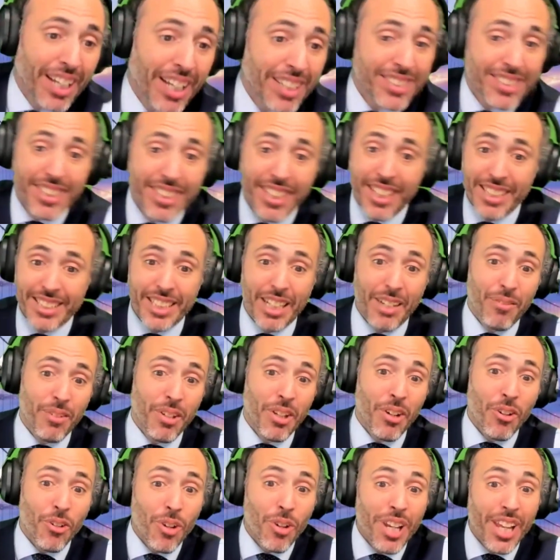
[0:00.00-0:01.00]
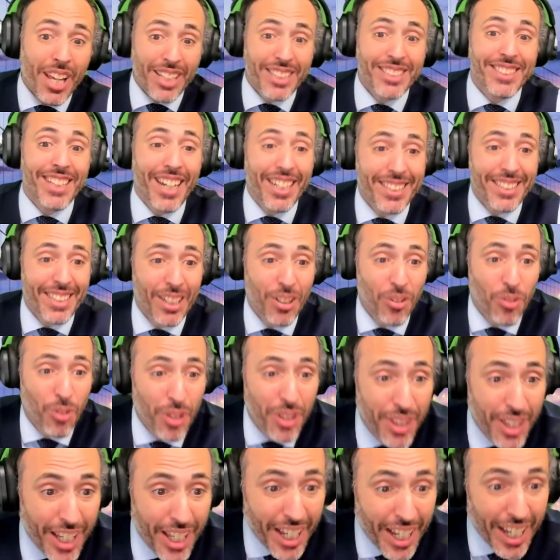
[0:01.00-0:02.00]
the last years have been really exciting
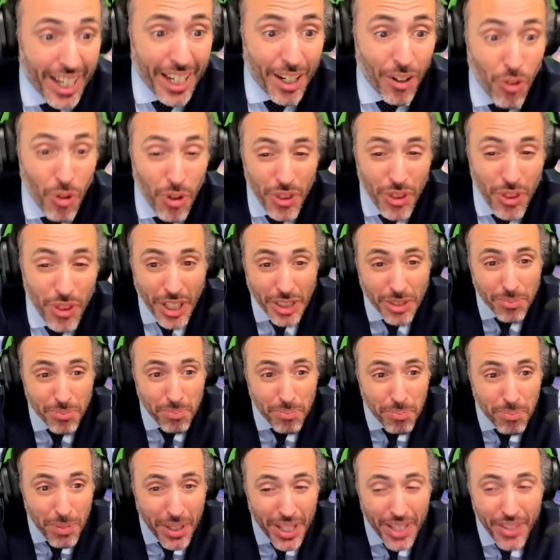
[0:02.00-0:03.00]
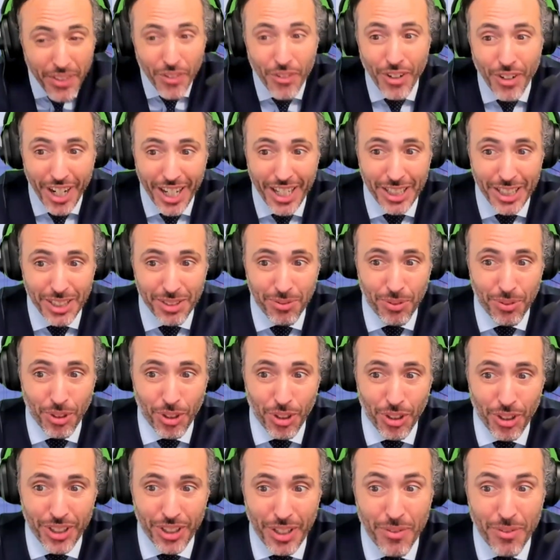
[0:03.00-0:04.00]
with the speed race
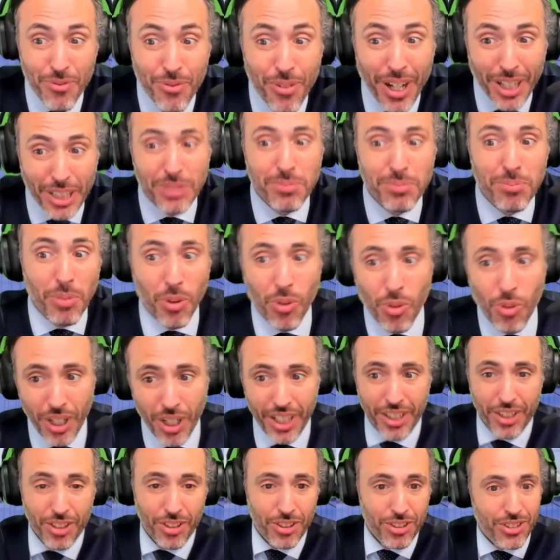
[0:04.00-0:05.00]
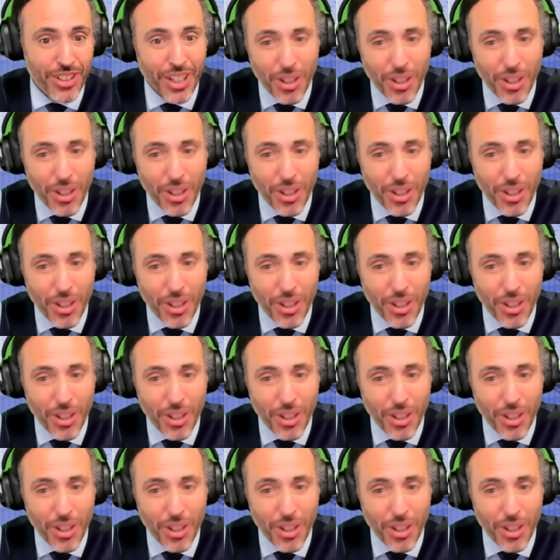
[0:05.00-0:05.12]
for the fast modulators.